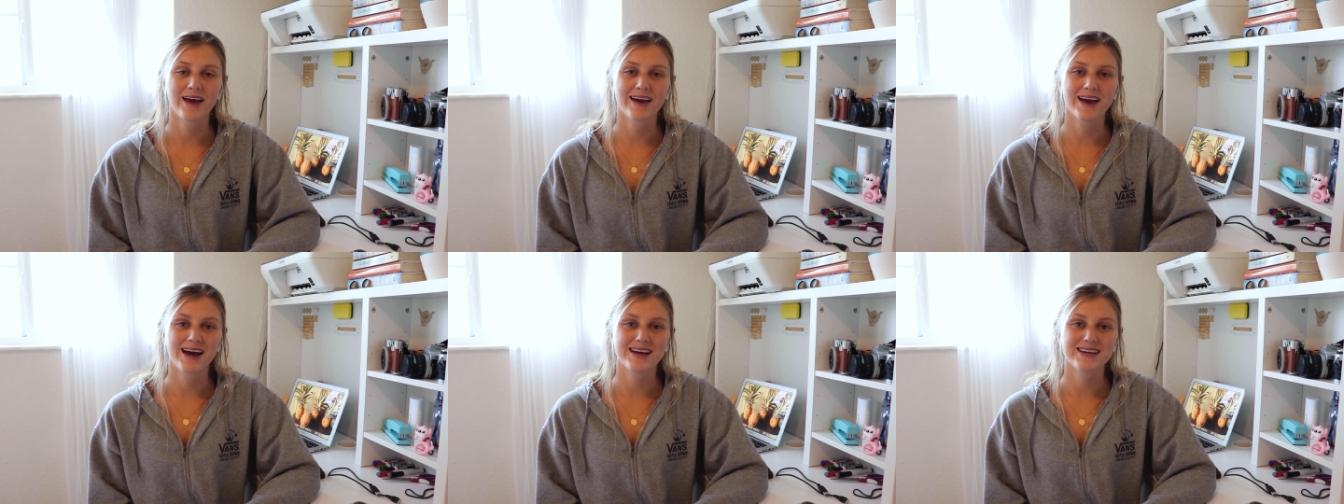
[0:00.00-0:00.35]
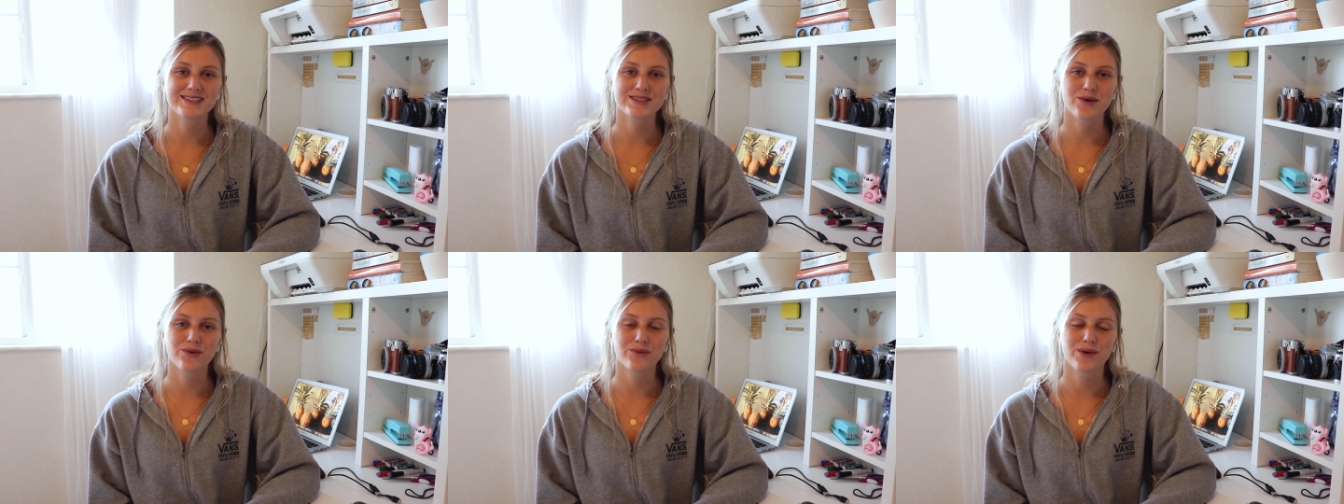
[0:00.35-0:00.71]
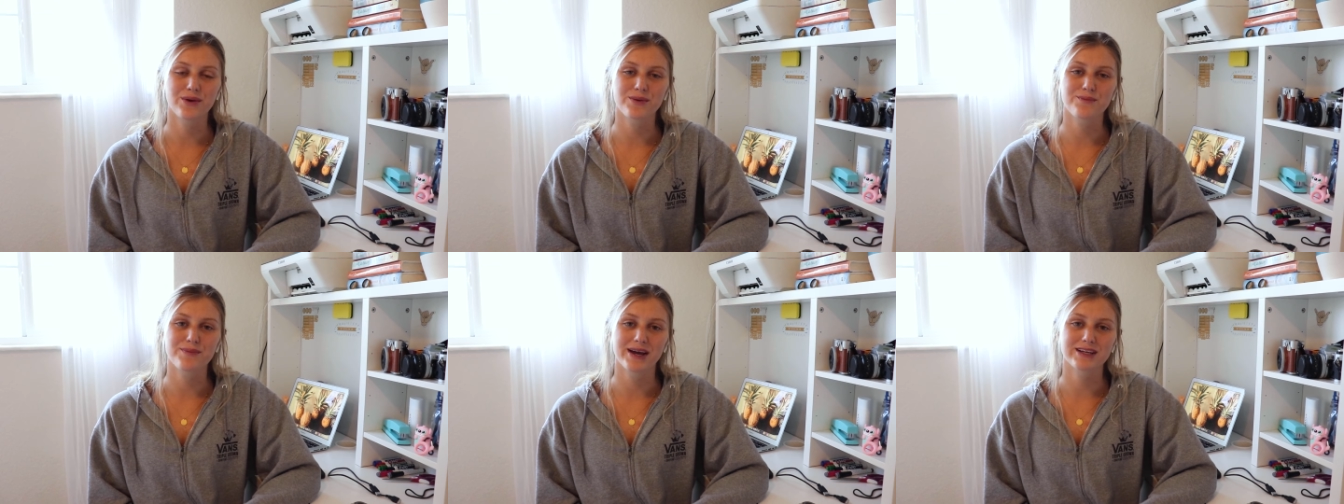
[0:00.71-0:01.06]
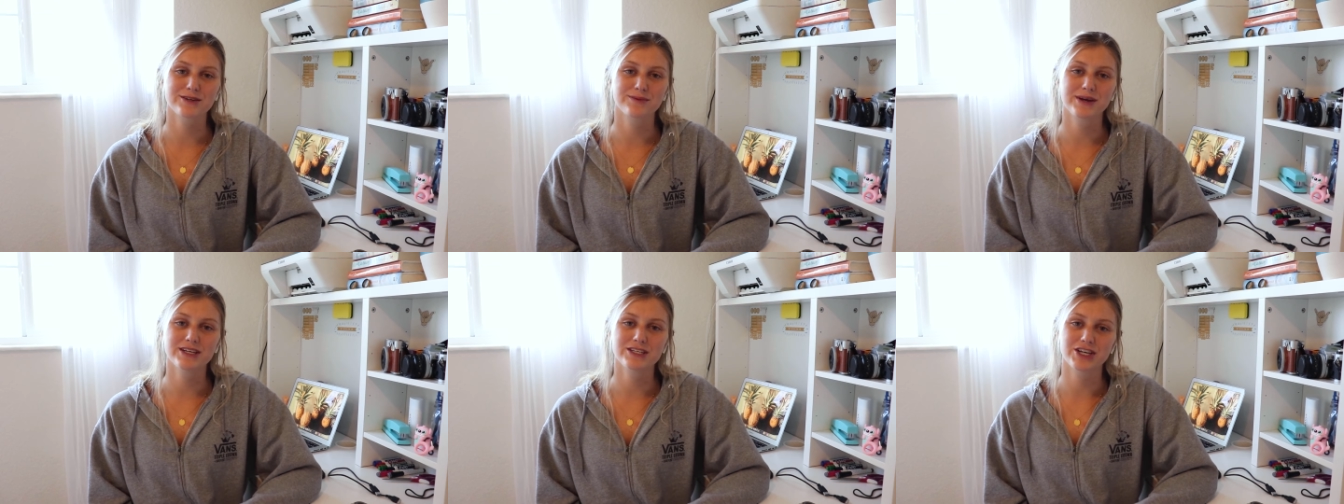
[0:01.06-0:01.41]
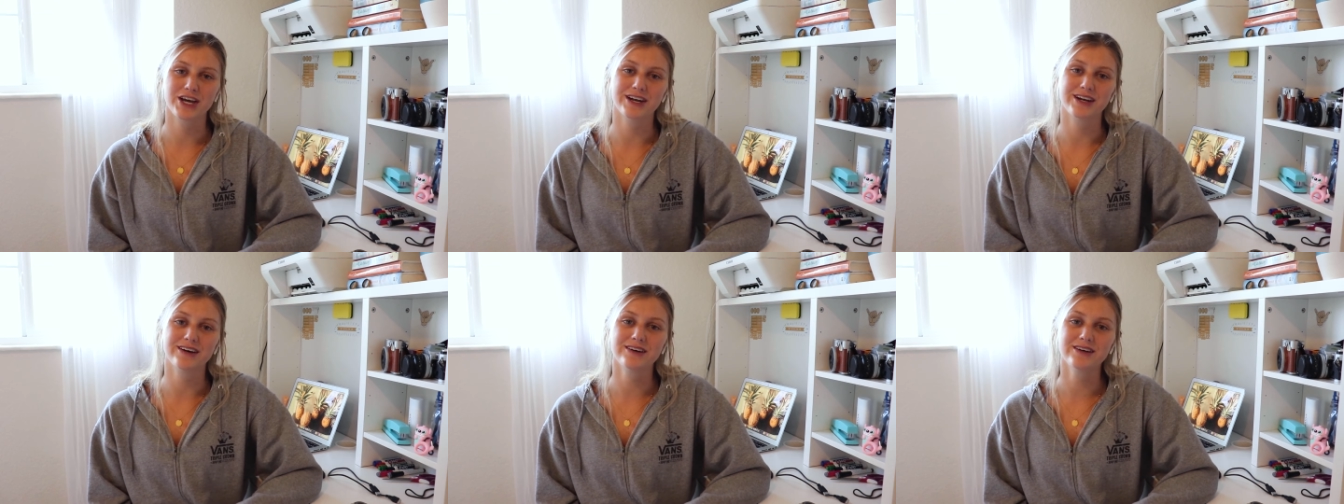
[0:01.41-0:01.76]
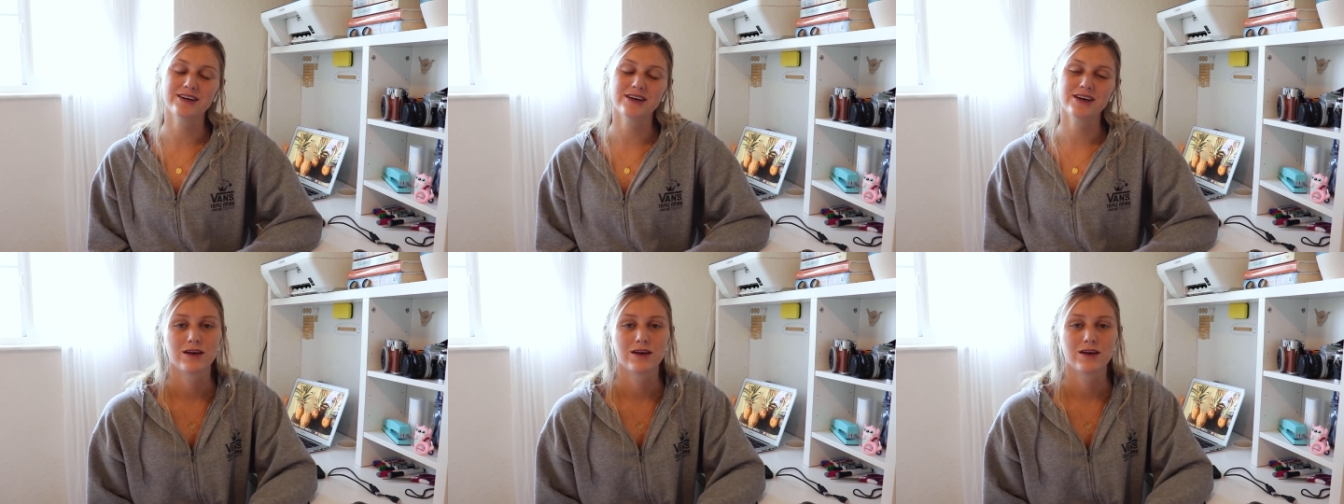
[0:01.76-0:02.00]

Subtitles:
Hey guys, welcome back to my channel.